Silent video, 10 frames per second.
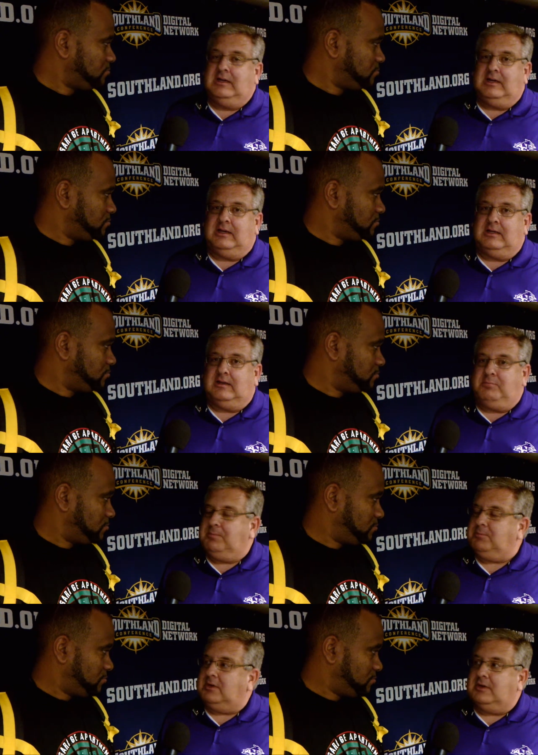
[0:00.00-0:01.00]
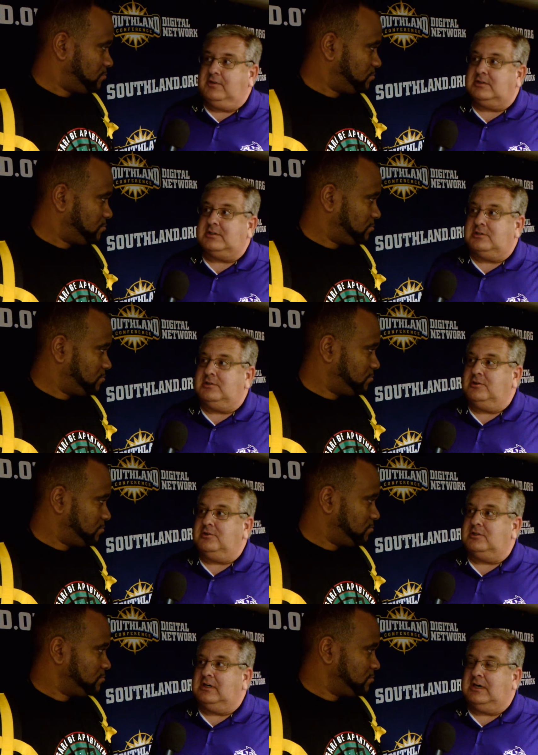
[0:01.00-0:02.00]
Speaker 1: And uh, people love this institution, and I